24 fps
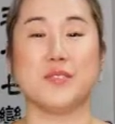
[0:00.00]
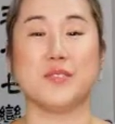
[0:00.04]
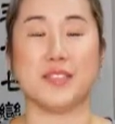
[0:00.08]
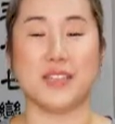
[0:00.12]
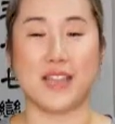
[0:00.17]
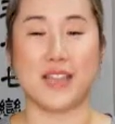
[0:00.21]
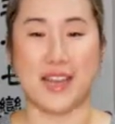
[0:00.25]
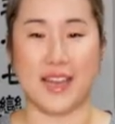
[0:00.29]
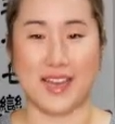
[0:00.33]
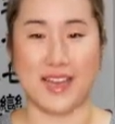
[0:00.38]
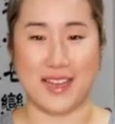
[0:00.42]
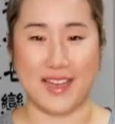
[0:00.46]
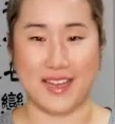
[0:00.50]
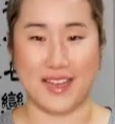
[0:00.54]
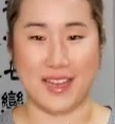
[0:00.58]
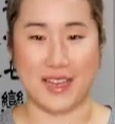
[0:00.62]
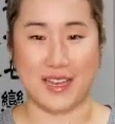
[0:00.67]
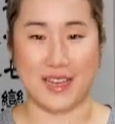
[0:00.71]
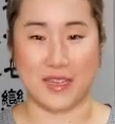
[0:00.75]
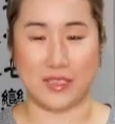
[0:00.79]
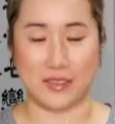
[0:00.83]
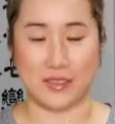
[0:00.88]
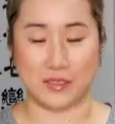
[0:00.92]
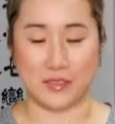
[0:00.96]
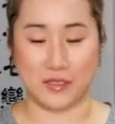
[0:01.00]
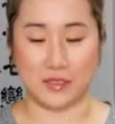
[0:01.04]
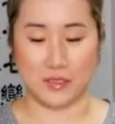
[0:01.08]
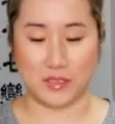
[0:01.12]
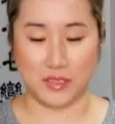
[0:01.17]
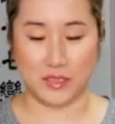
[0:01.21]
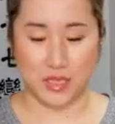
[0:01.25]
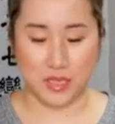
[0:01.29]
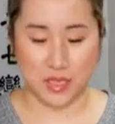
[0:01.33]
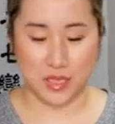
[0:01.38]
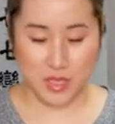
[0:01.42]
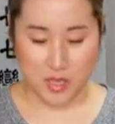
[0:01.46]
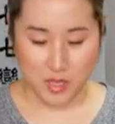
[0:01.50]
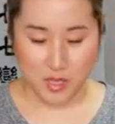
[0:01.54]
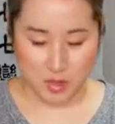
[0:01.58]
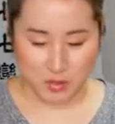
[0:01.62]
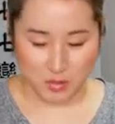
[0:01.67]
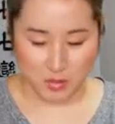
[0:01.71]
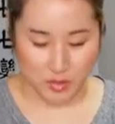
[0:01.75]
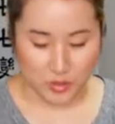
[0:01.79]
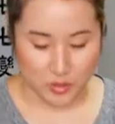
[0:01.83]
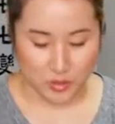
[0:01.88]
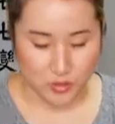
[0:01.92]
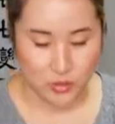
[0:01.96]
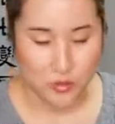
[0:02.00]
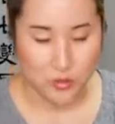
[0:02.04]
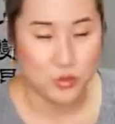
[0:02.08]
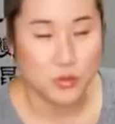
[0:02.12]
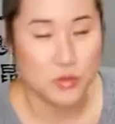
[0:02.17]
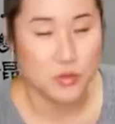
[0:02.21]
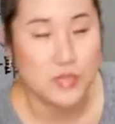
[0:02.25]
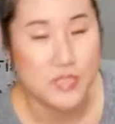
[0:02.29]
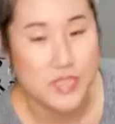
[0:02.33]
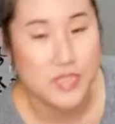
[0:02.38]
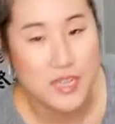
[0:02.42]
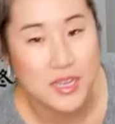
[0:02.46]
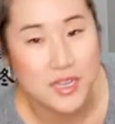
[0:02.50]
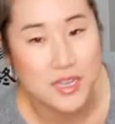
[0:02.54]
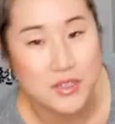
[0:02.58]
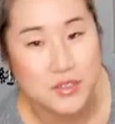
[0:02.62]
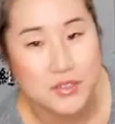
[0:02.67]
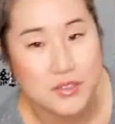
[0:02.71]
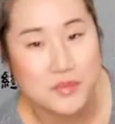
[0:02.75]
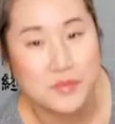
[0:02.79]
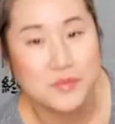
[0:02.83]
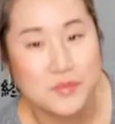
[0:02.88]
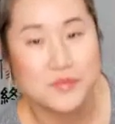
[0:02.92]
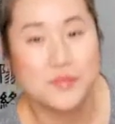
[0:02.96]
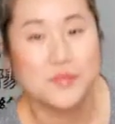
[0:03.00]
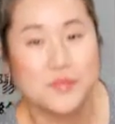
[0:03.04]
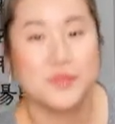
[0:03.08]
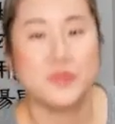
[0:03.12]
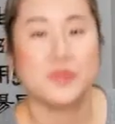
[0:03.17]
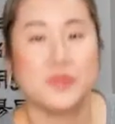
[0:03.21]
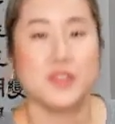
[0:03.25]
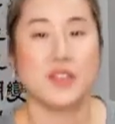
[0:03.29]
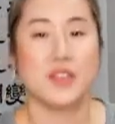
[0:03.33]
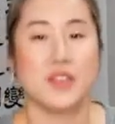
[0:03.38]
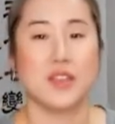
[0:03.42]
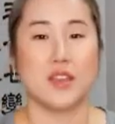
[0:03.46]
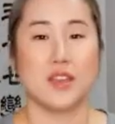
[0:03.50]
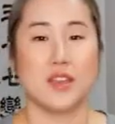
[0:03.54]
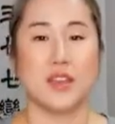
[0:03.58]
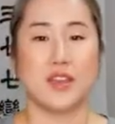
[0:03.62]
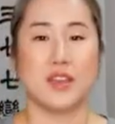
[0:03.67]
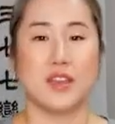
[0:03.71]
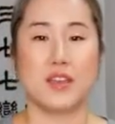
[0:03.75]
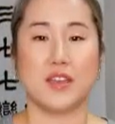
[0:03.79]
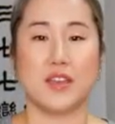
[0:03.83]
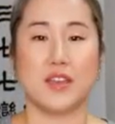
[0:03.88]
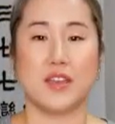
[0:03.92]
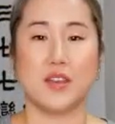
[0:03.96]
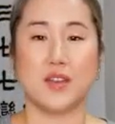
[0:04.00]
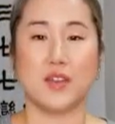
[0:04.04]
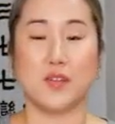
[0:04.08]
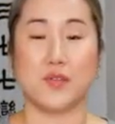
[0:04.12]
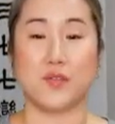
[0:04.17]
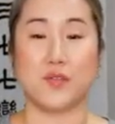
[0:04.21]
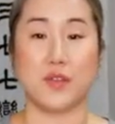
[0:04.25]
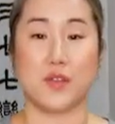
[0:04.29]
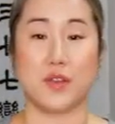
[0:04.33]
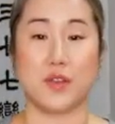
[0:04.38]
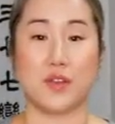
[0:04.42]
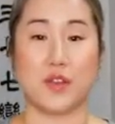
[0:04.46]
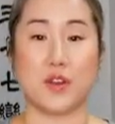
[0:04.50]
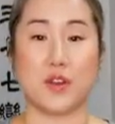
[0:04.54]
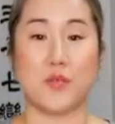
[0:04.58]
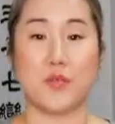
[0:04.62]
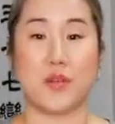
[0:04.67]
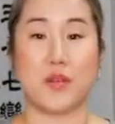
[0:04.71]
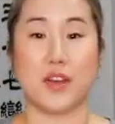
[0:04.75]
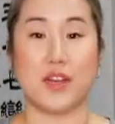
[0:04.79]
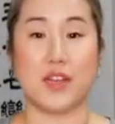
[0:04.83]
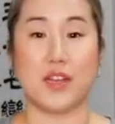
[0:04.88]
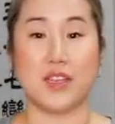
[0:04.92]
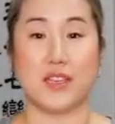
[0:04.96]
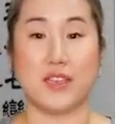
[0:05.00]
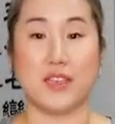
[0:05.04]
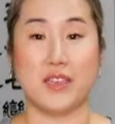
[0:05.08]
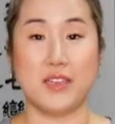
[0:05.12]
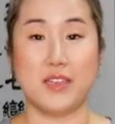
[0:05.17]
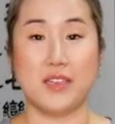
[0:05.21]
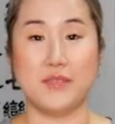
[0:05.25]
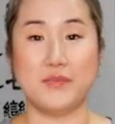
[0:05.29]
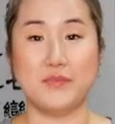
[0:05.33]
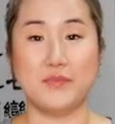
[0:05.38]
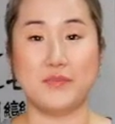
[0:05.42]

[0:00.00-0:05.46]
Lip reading: relax. Place your tool down. Feel your body.